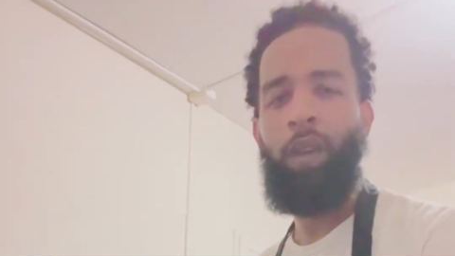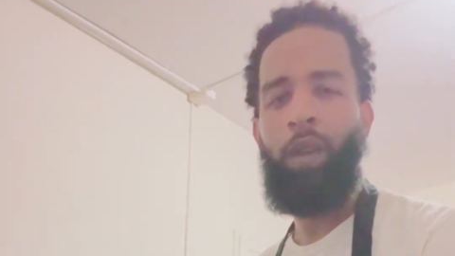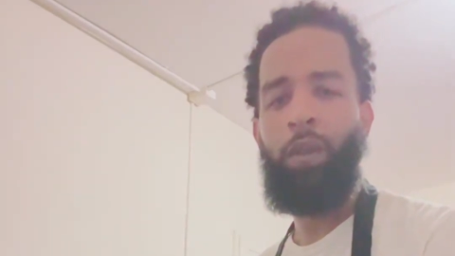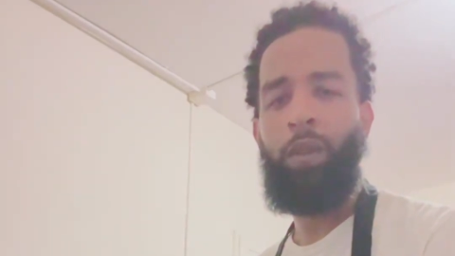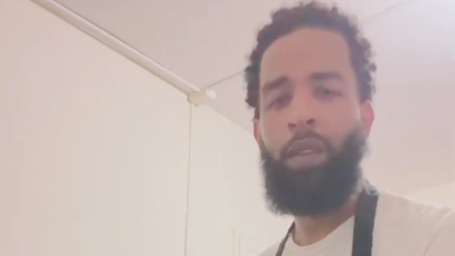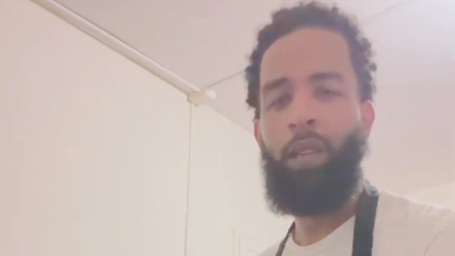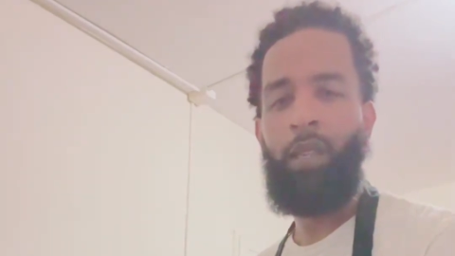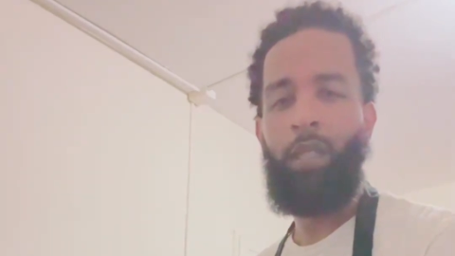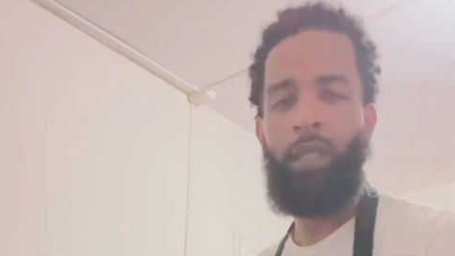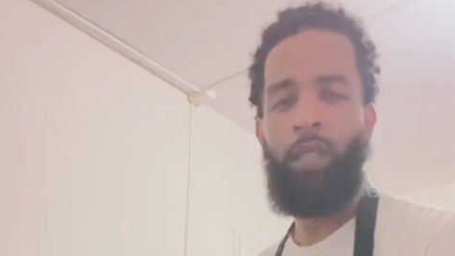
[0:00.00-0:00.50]

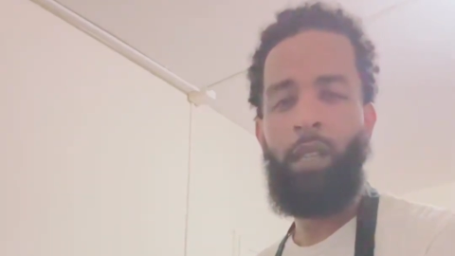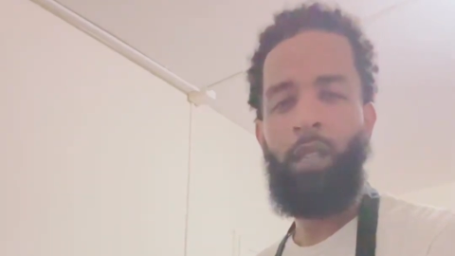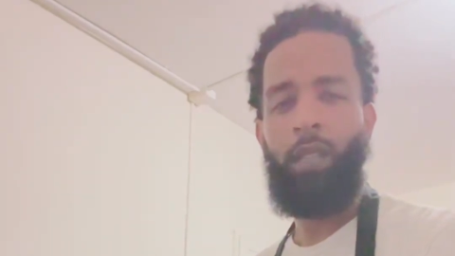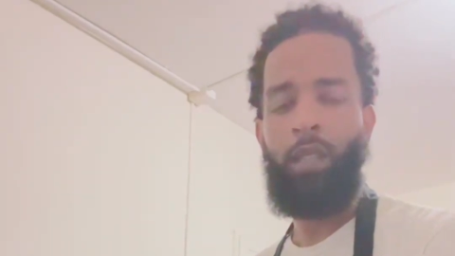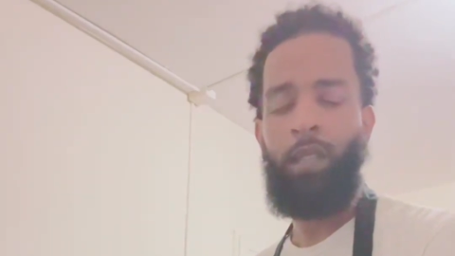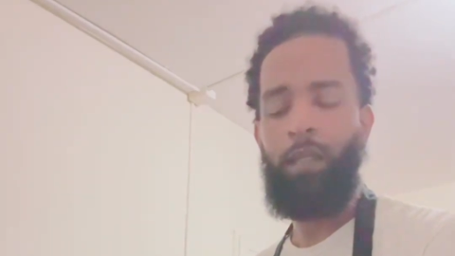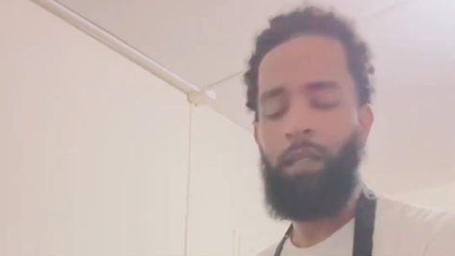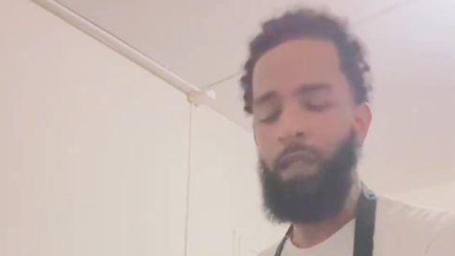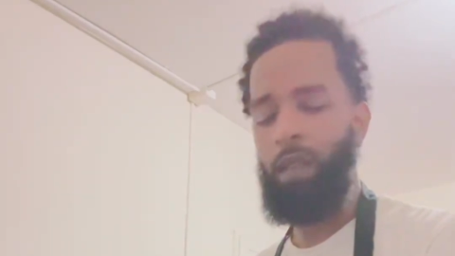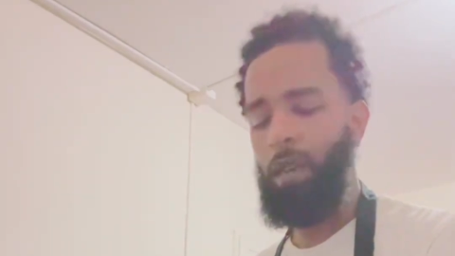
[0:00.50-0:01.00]
We're gonna take
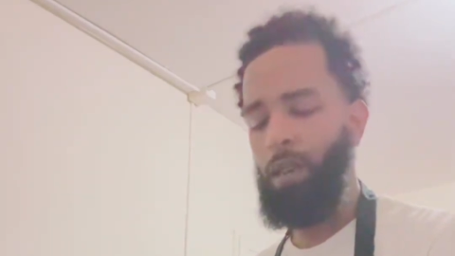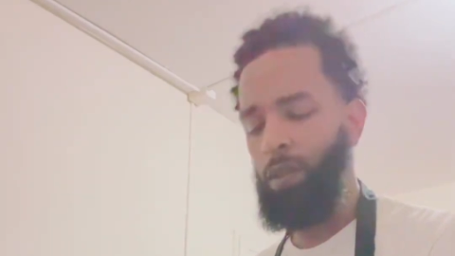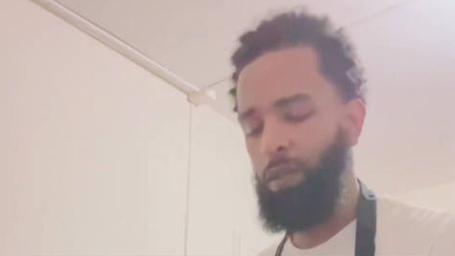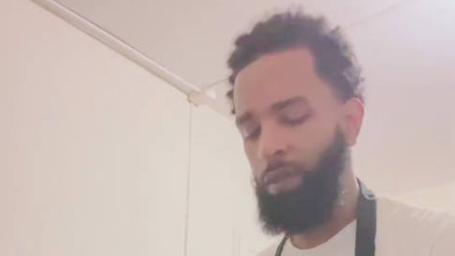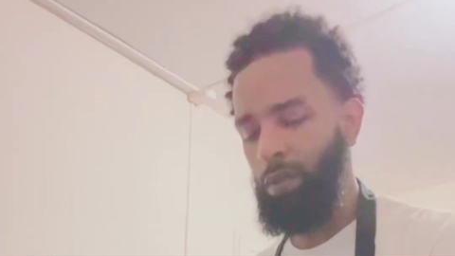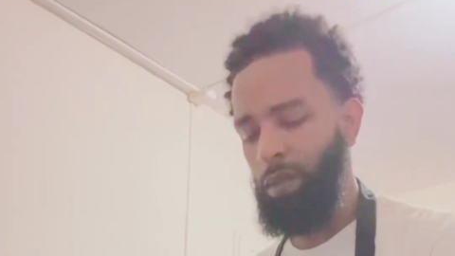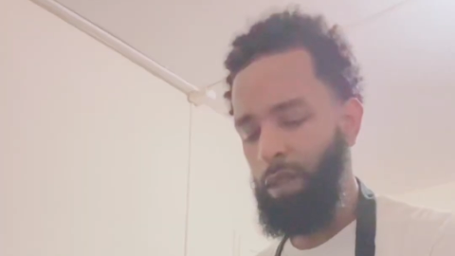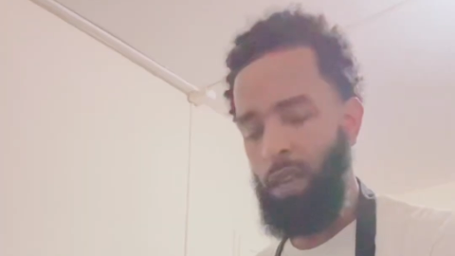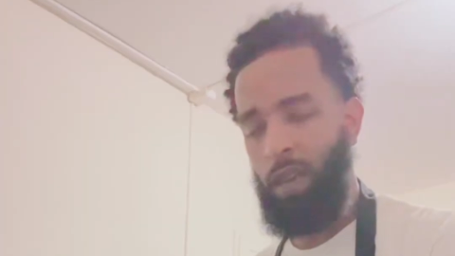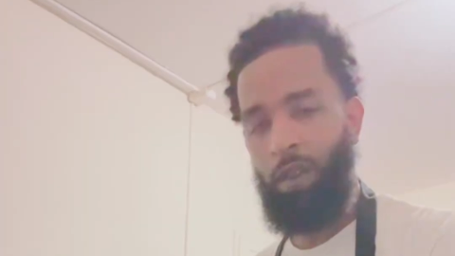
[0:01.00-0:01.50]
this out
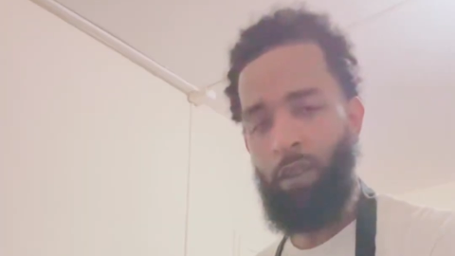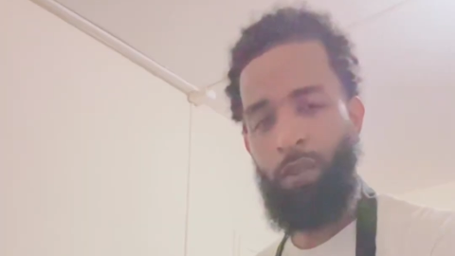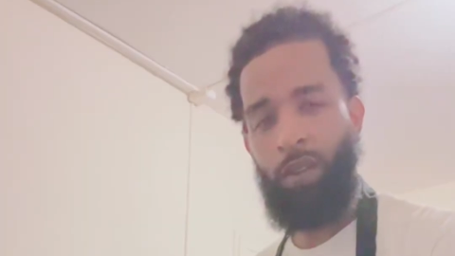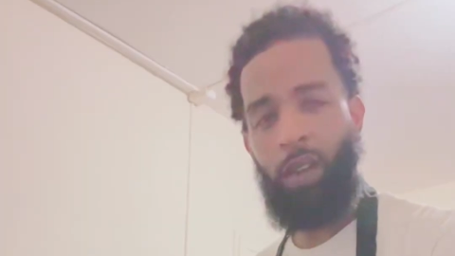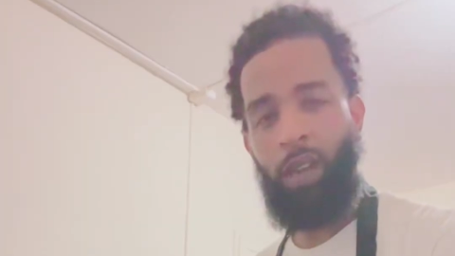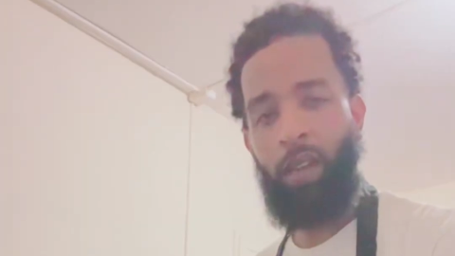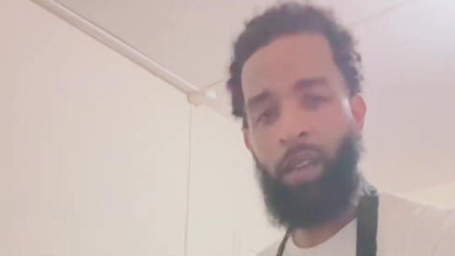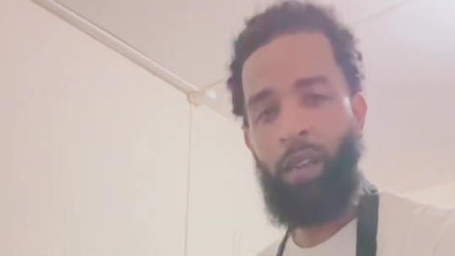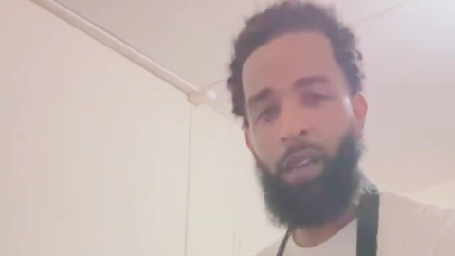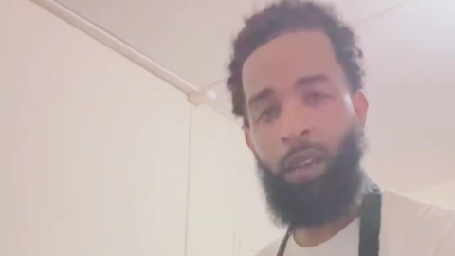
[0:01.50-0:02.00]
now,
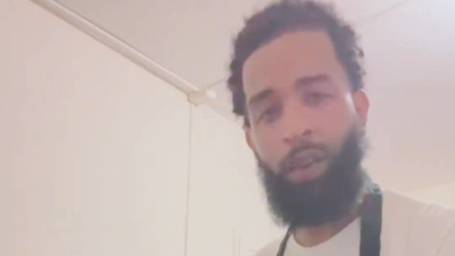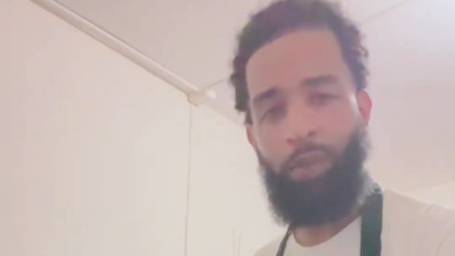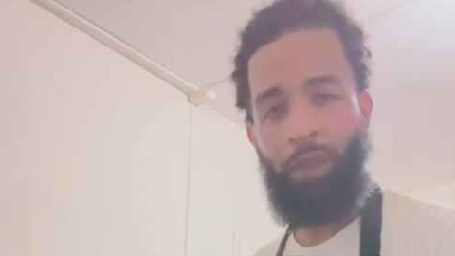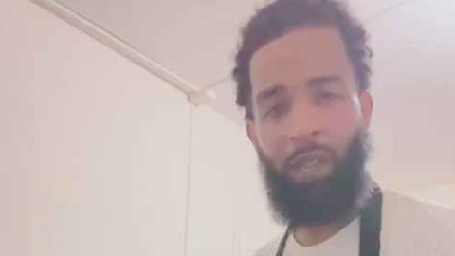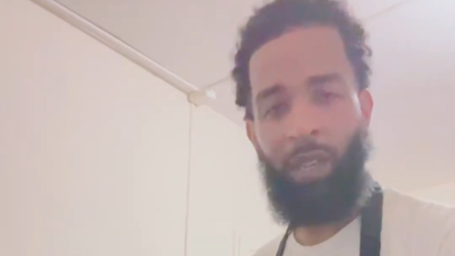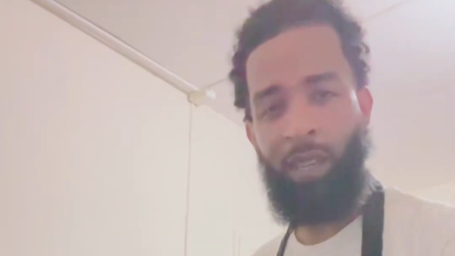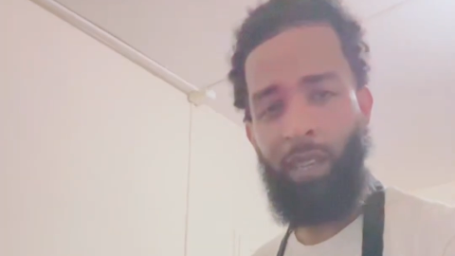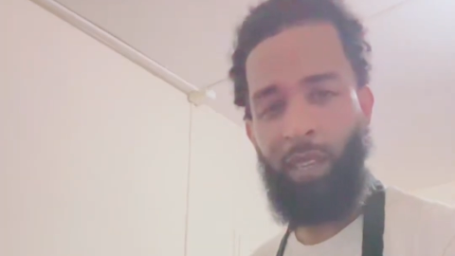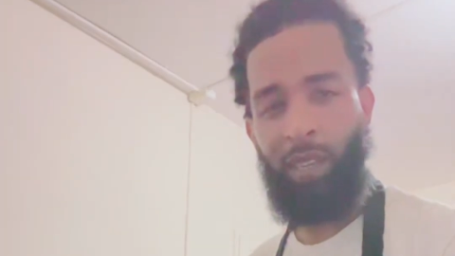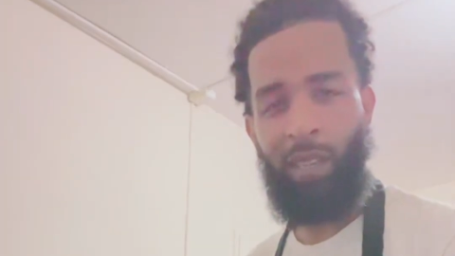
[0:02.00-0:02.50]
and now we're
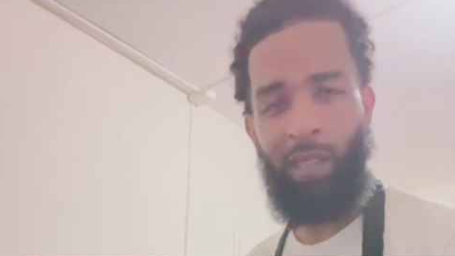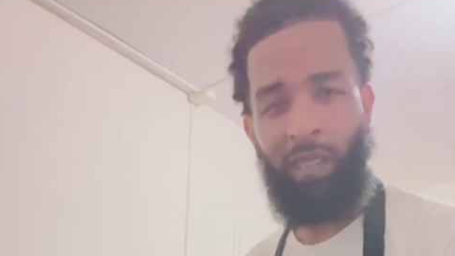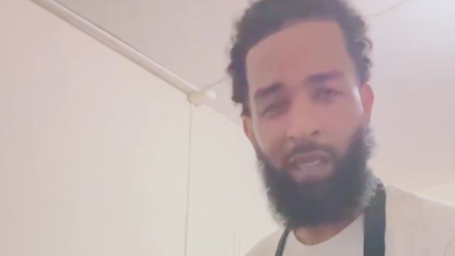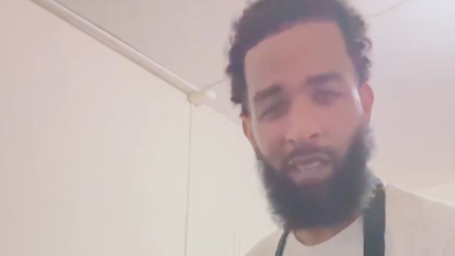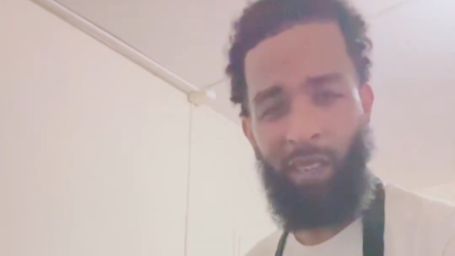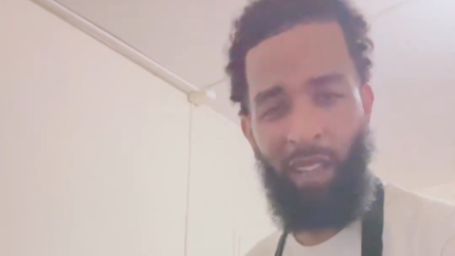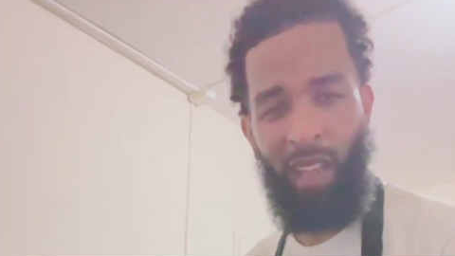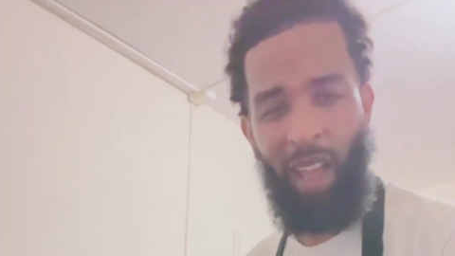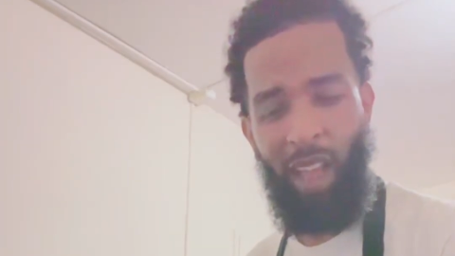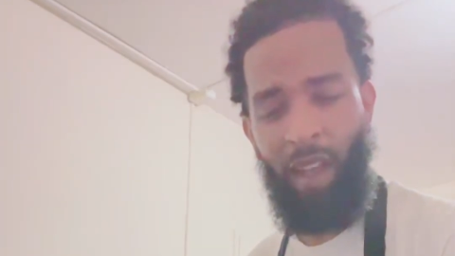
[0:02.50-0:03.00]
gonna cook
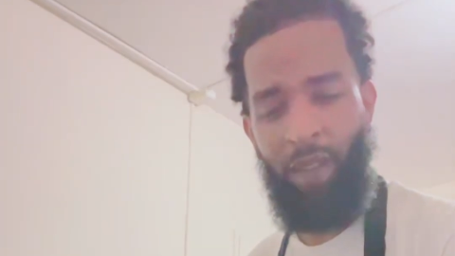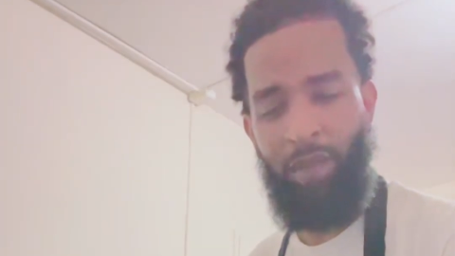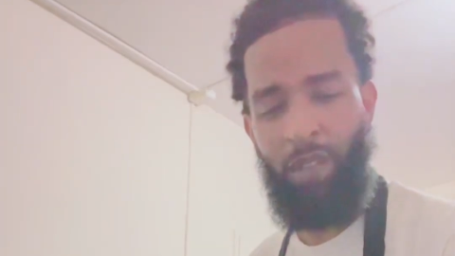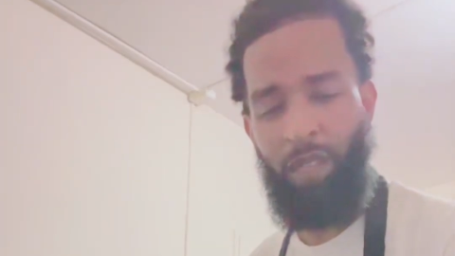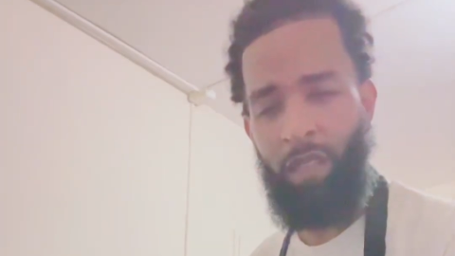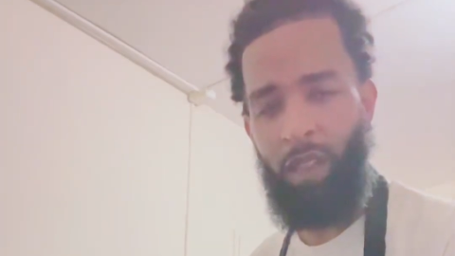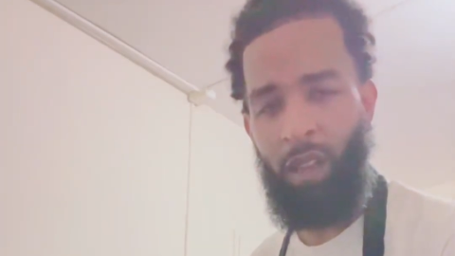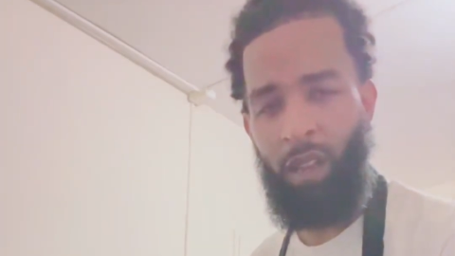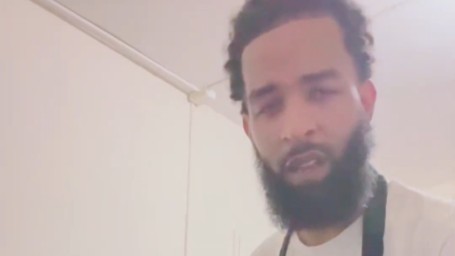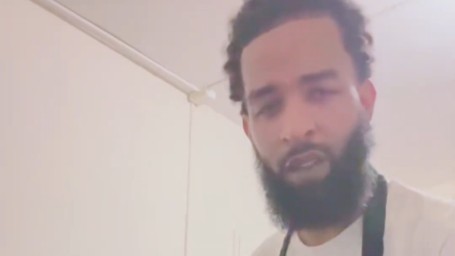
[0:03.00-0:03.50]

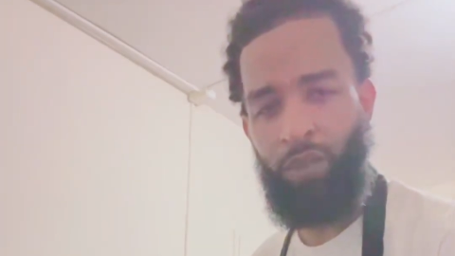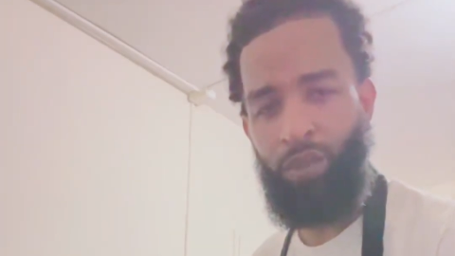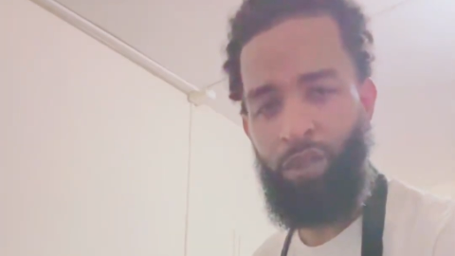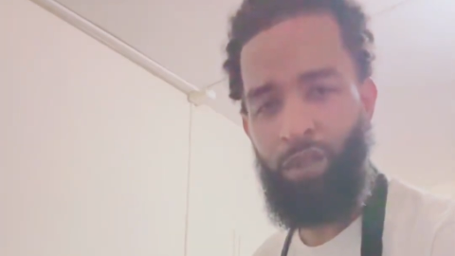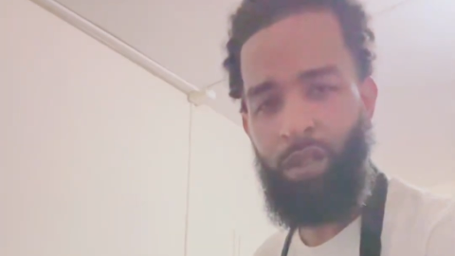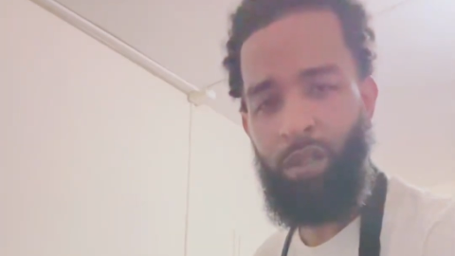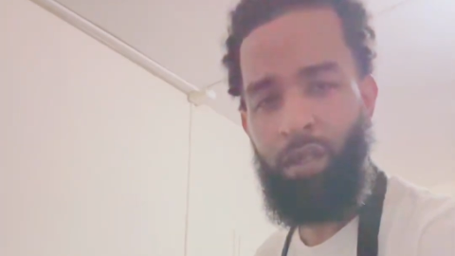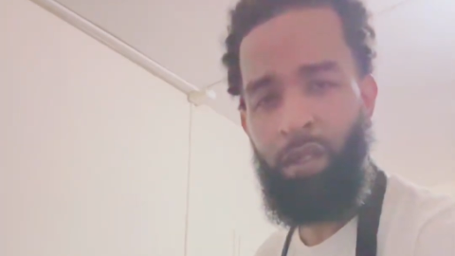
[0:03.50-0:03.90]
everything else.